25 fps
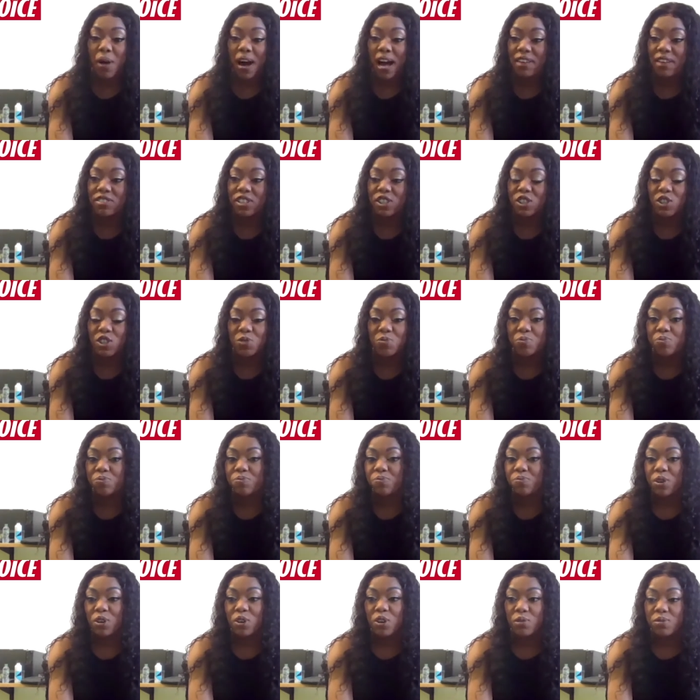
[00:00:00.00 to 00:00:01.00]
might have to just
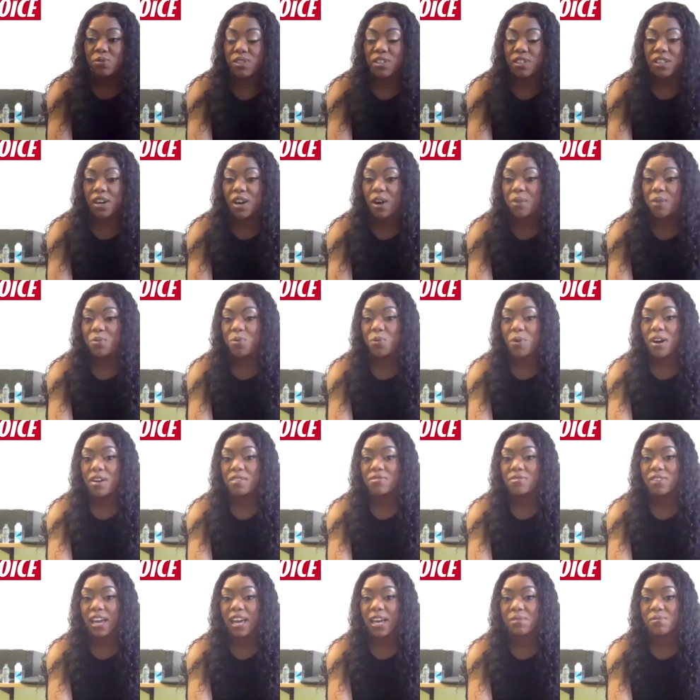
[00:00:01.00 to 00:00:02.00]
pull up to the
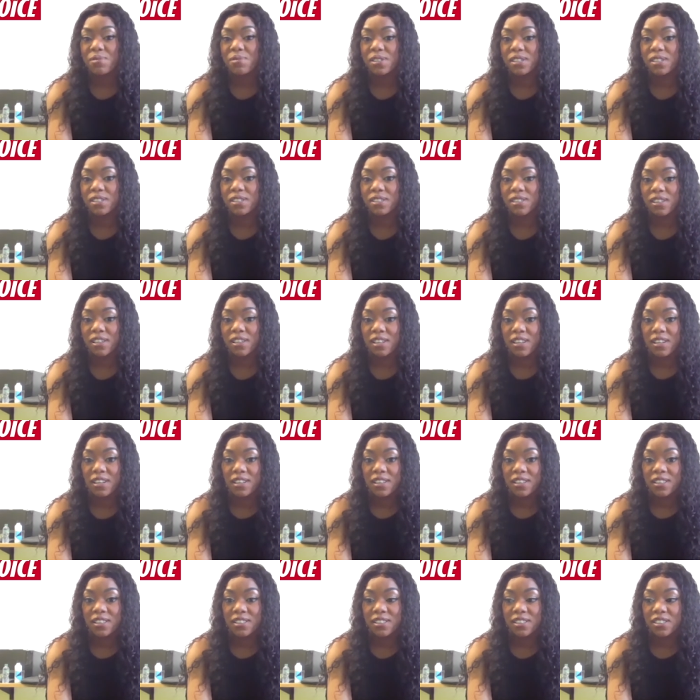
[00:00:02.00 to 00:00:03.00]
Commonwealth
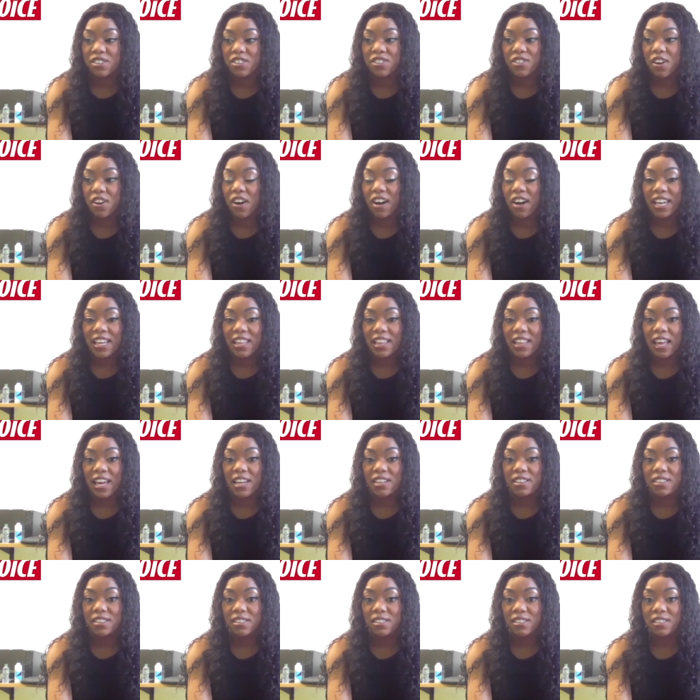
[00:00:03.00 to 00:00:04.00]
Games
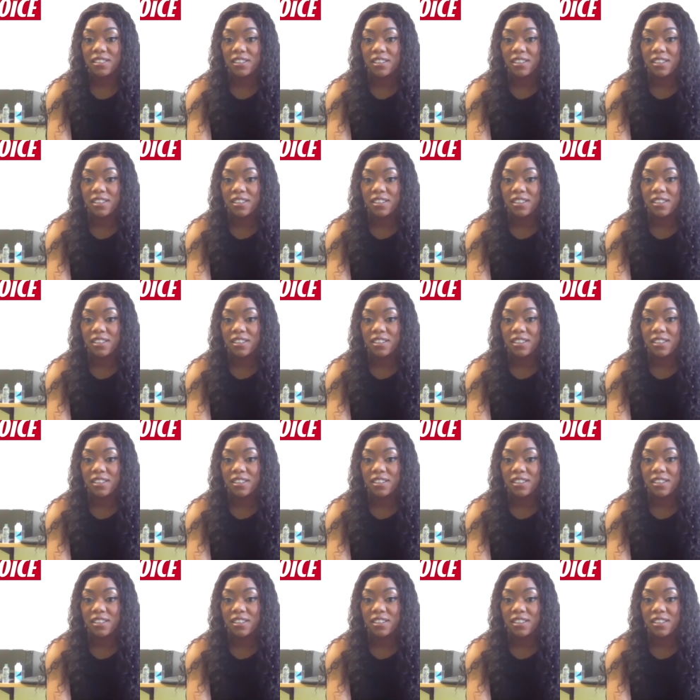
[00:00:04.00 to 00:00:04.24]
and